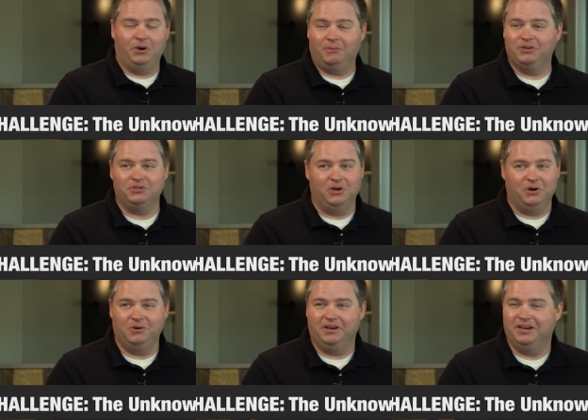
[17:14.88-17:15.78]
always
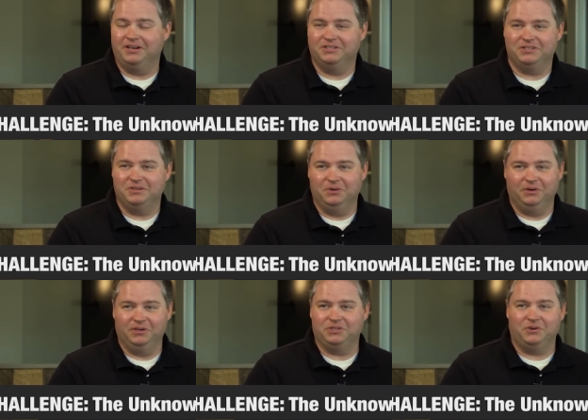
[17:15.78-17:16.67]
know in an existing
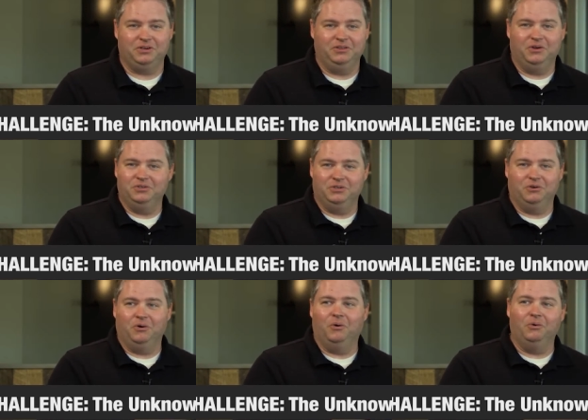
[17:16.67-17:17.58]
building, certainly those that
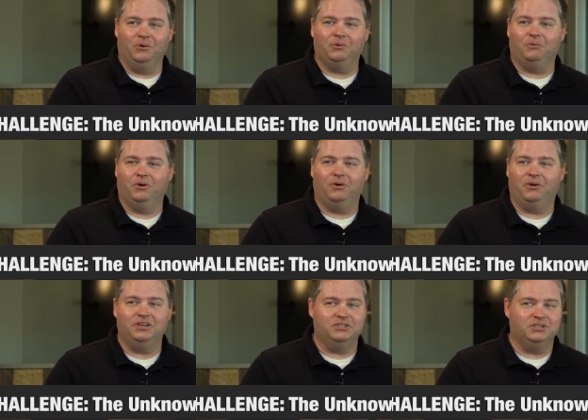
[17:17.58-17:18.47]
are older where
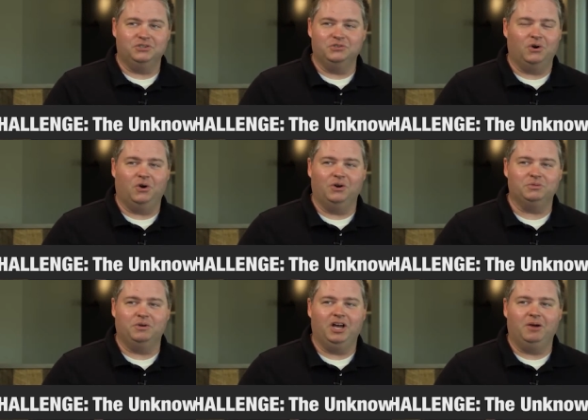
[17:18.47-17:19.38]
existing
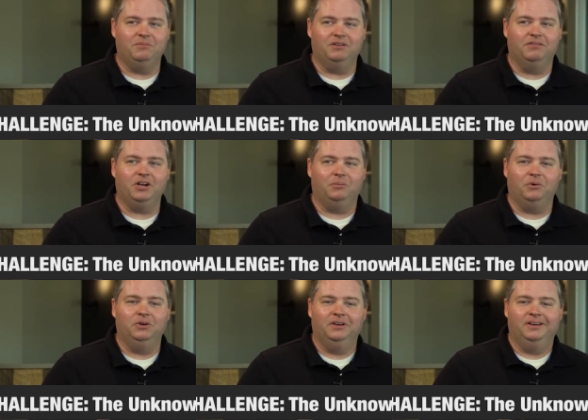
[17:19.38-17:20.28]
drawings may not be
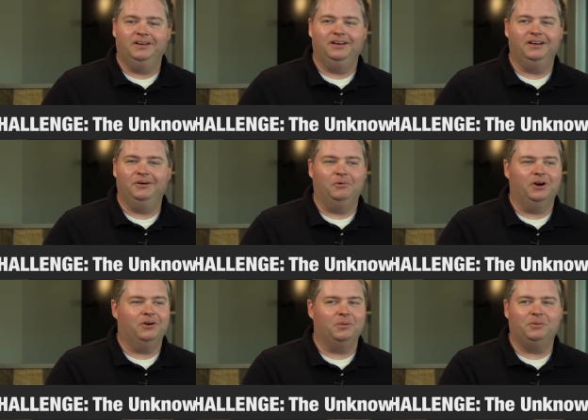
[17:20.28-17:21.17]
available,
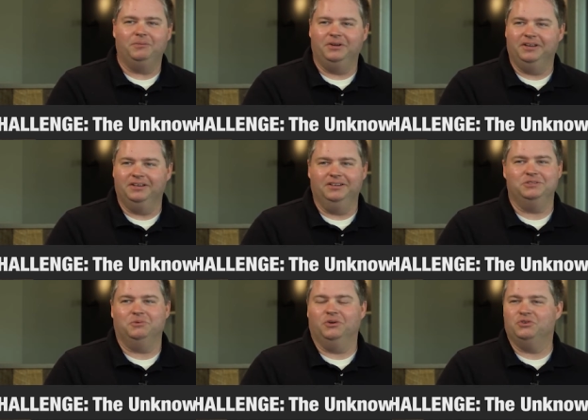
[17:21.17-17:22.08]
where the plumbing
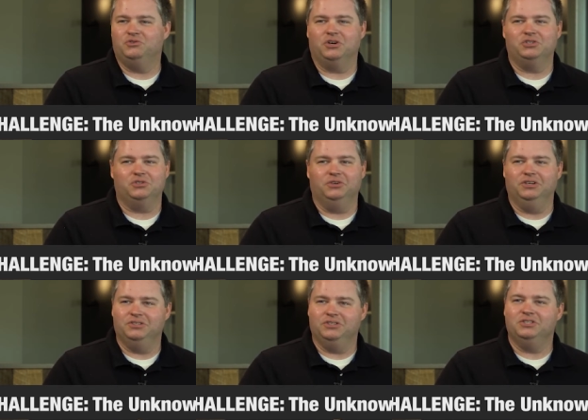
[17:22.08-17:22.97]
is, where the
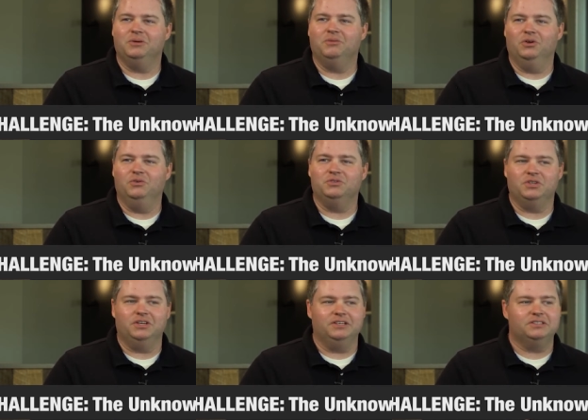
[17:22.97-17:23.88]
structure is, and some of those
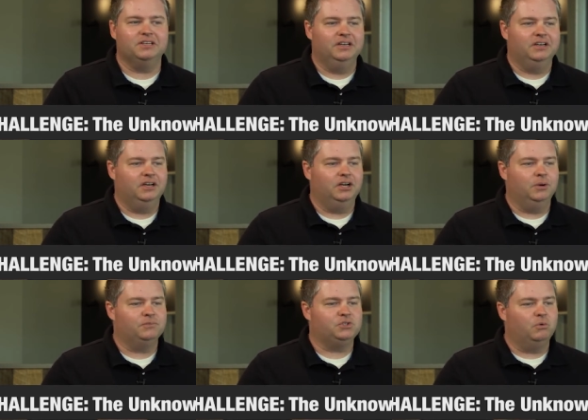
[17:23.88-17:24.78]
things.
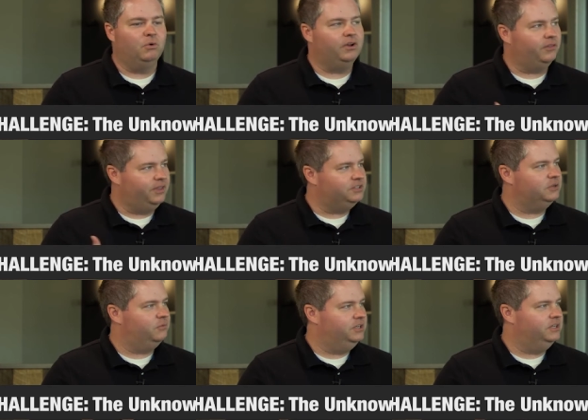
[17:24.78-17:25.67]
So one of the things
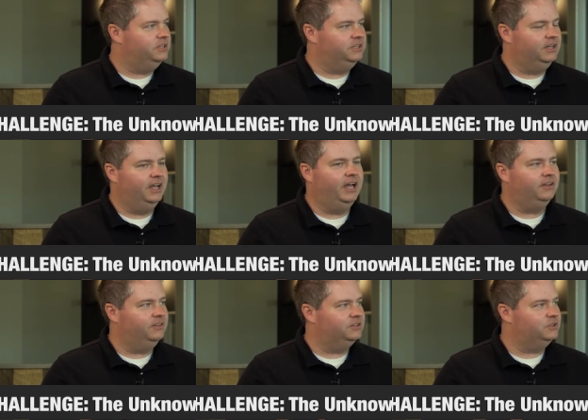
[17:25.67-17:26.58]
that we did to get ahead
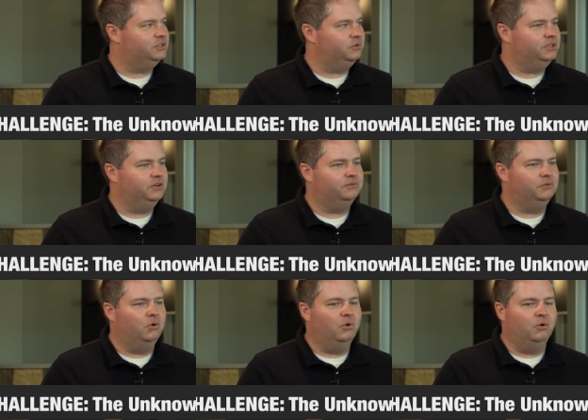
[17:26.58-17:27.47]
of this is we did a
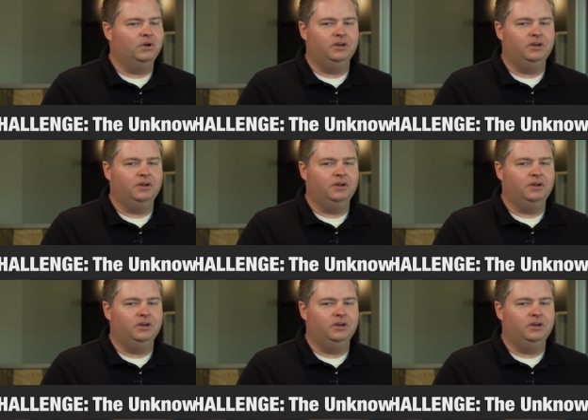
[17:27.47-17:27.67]
full